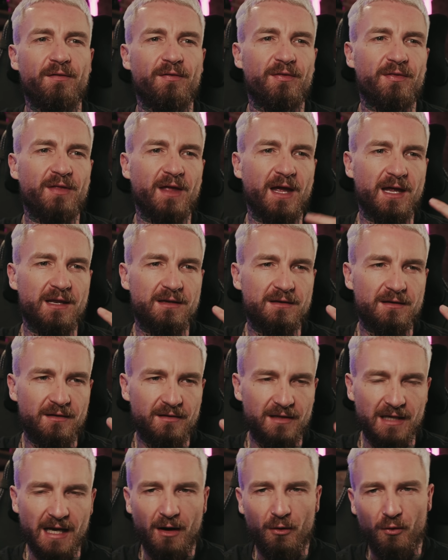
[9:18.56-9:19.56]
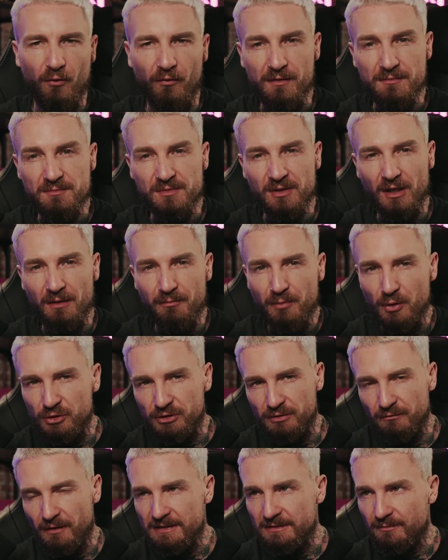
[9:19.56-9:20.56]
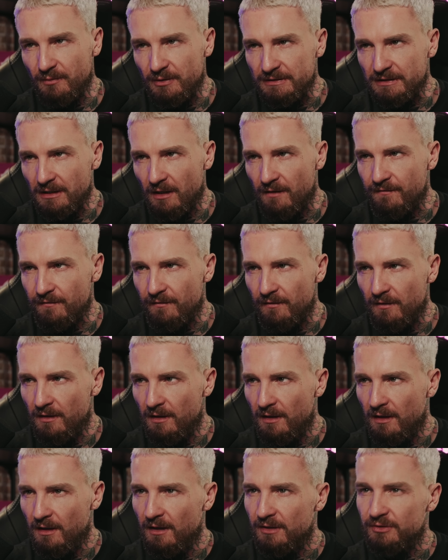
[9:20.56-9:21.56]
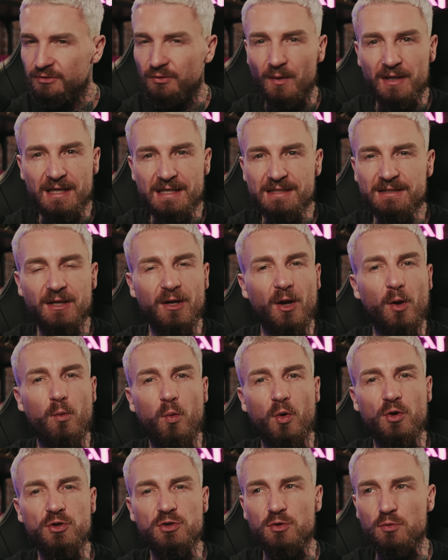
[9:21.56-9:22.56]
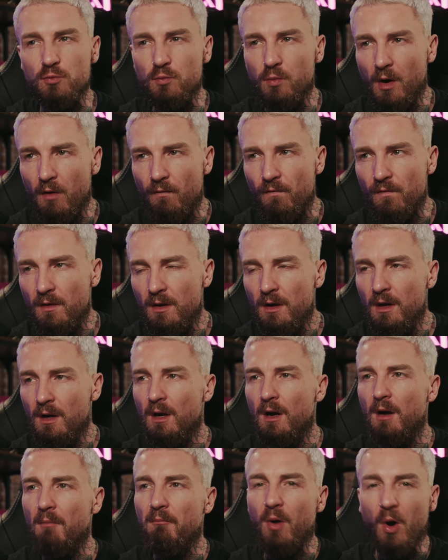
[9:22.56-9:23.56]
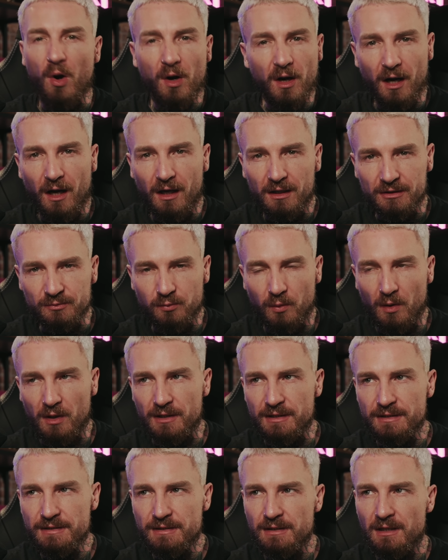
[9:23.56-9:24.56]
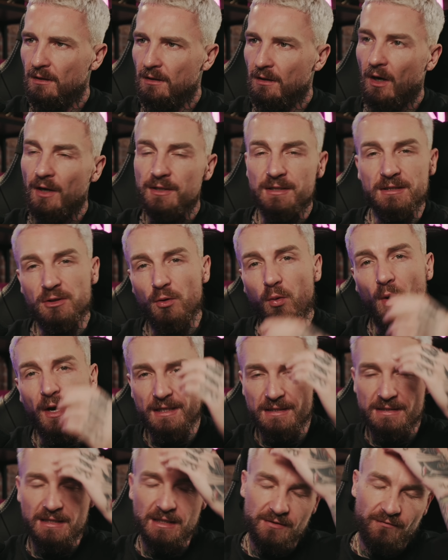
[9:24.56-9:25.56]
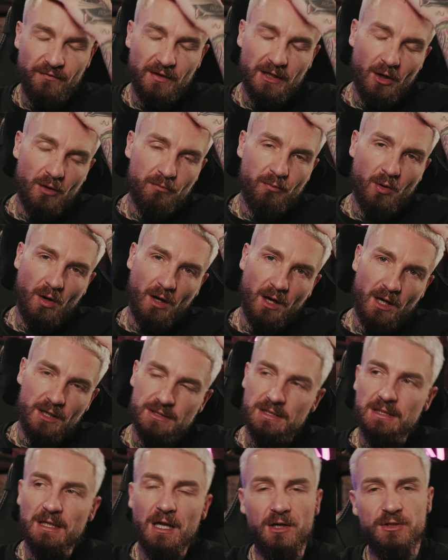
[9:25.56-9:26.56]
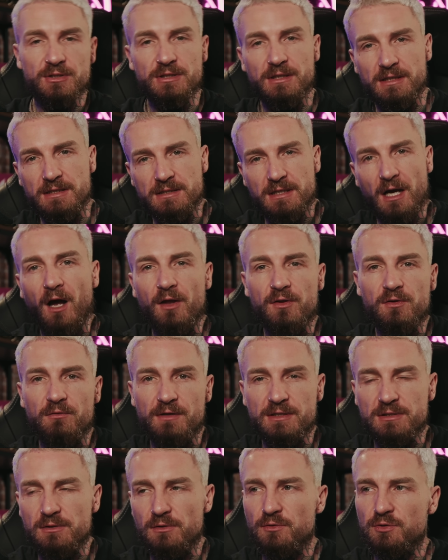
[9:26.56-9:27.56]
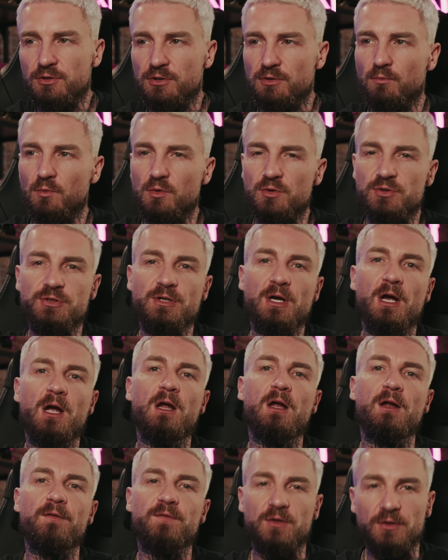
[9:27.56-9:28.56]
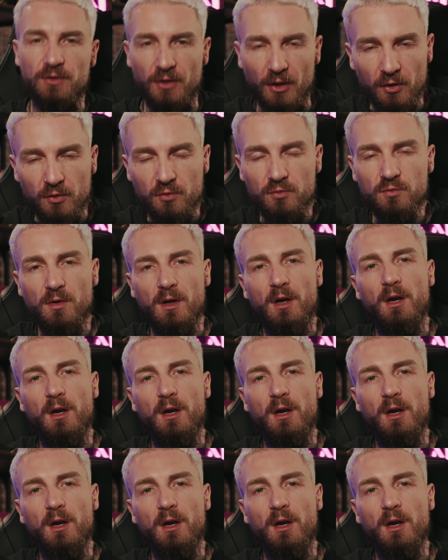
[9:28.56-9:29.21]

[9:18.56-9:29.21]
then the algorithm's going to push the rest of my stuff. So I need to know what you want. Podcast-wise, I did 26 video podcasts. Last year's other resolution was to do